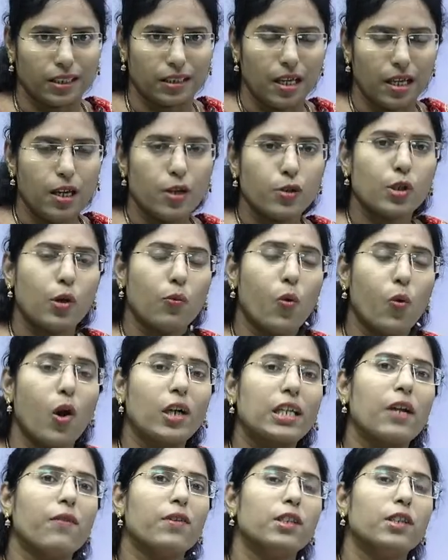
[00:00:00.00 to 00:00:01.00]
So
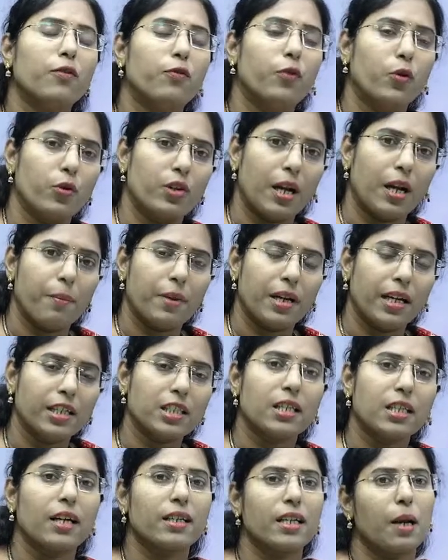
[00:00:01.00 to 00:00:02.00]
whatever the food remnants
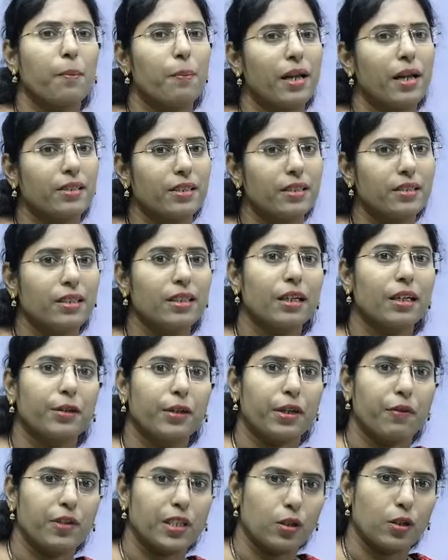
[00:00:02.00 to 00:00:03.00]
that are present in the
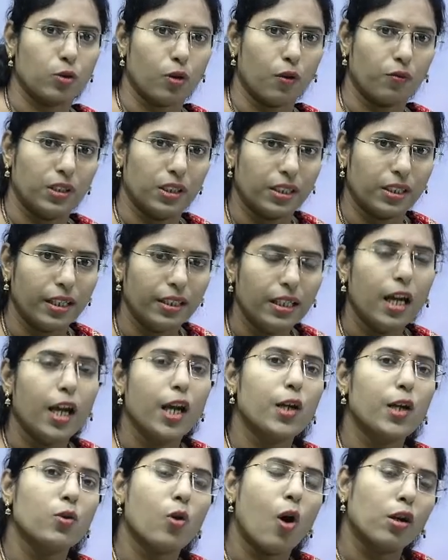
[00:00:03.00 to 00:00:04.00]
crevices of the teeth,
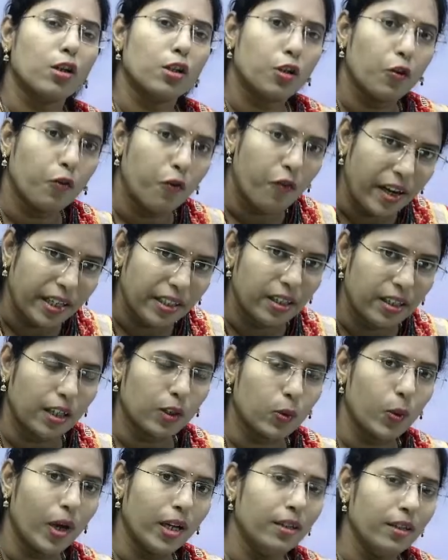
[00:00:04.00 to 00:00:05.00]
in order to feed that
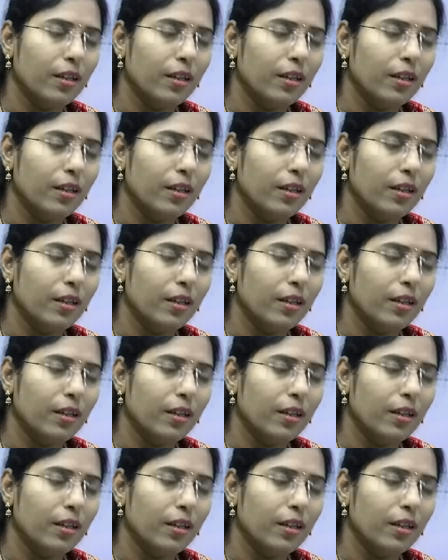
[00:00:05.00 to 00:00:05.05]
one,